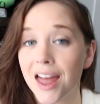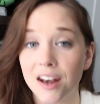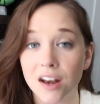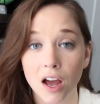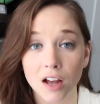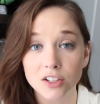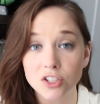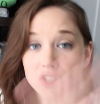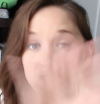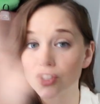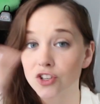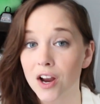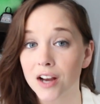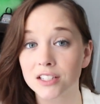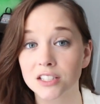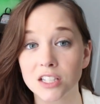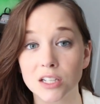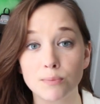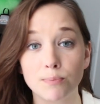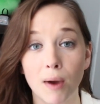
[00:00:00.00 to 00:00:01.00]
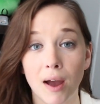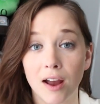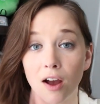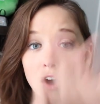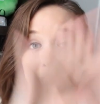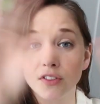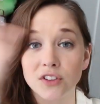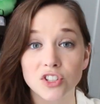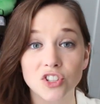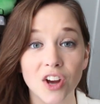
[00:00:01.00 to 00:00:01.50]
and not distracted by
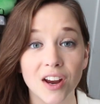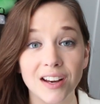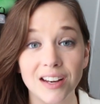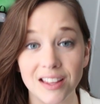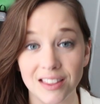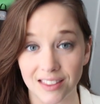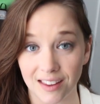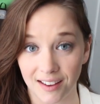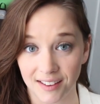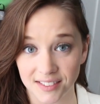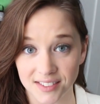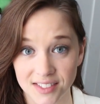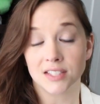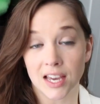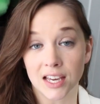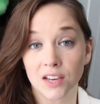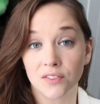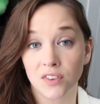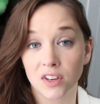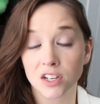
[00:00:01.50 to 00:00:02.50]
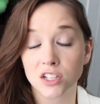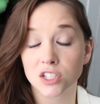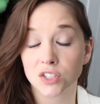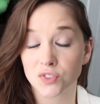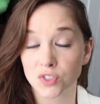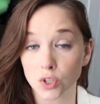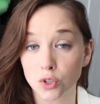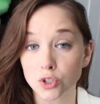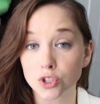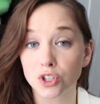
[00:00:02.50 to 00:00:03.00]
all the shiny things. Take advantage
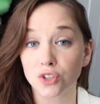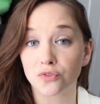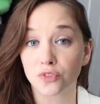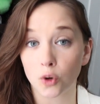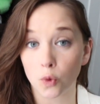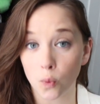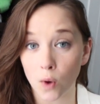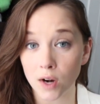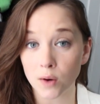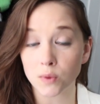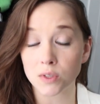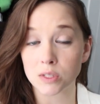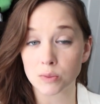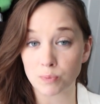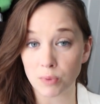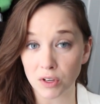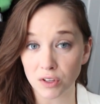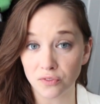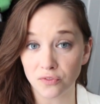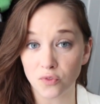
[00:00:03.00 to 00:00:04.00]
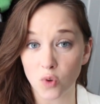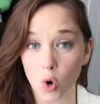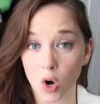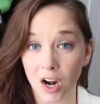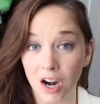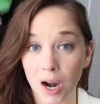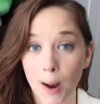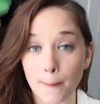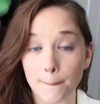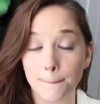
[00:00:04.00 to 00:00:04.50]
of social for what it was built
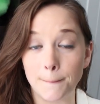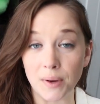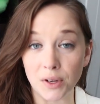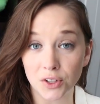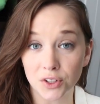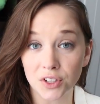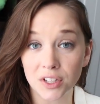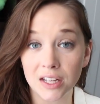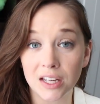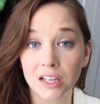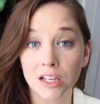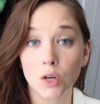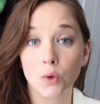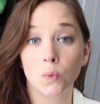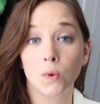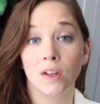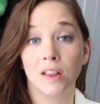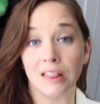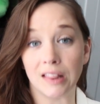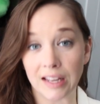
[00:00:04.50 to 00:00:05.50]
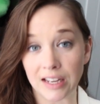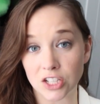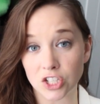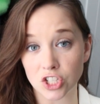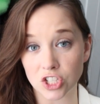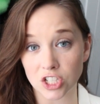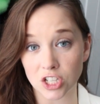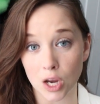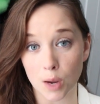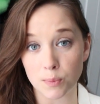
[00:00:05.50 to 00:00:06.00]
for, building
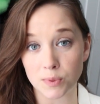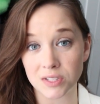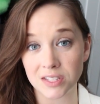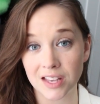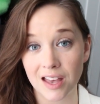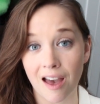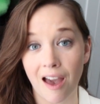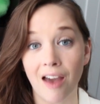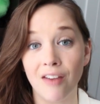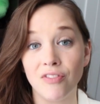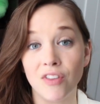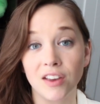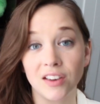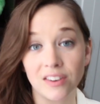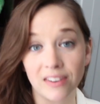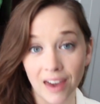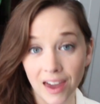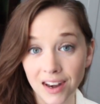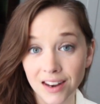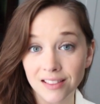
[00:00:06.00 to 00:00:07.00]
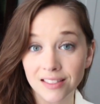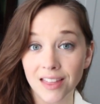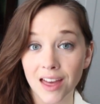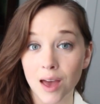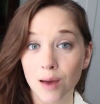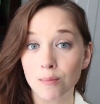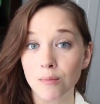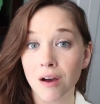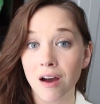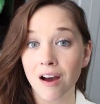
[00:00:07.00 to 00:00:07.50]
relationships and then getting
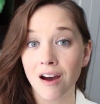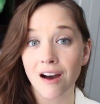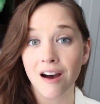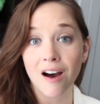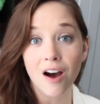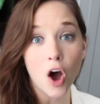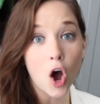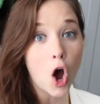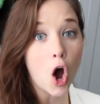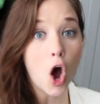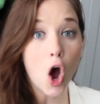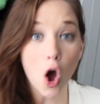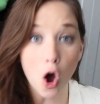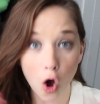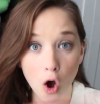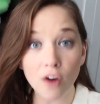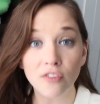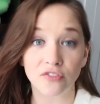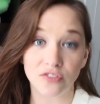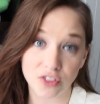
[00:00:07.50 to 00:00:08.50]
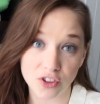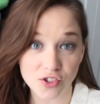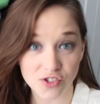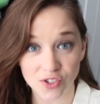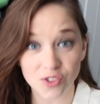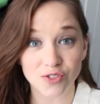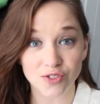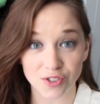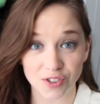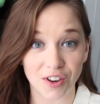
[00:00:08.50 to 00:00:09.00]
them off the
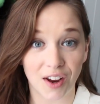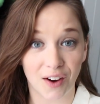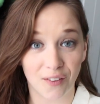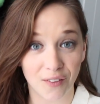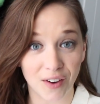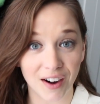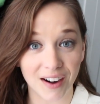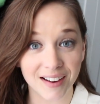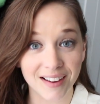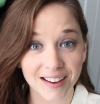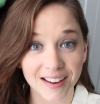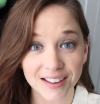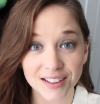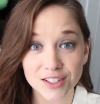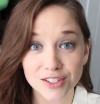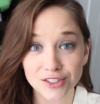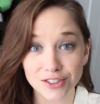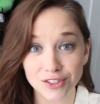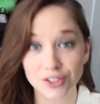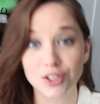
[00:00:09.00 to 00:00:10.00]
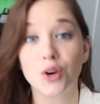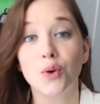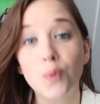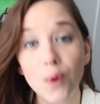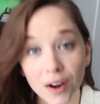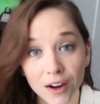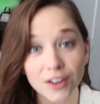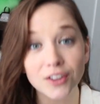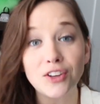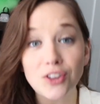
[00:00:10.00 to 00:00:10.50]
social network to
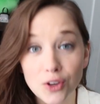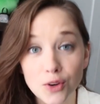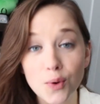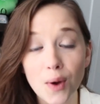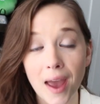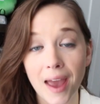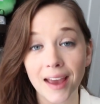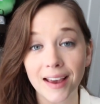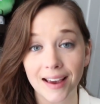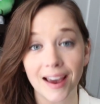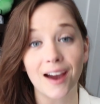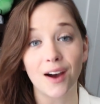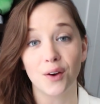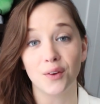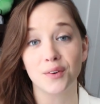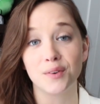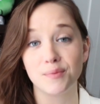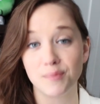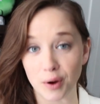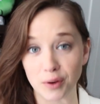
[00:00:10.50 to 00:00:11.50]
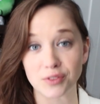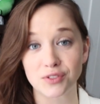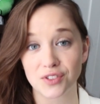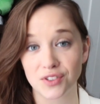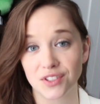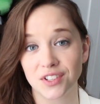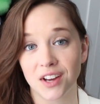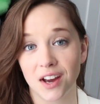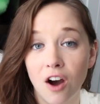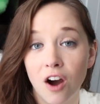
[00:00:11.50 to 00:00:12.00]
where you hang out most
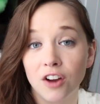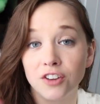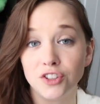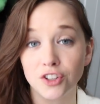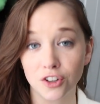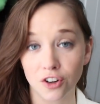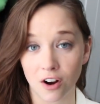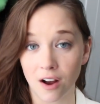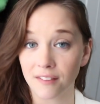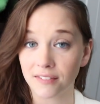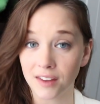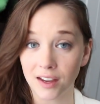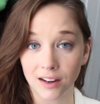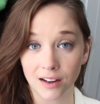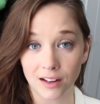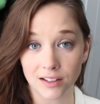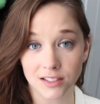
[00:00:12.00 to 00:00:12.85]
of the time on your online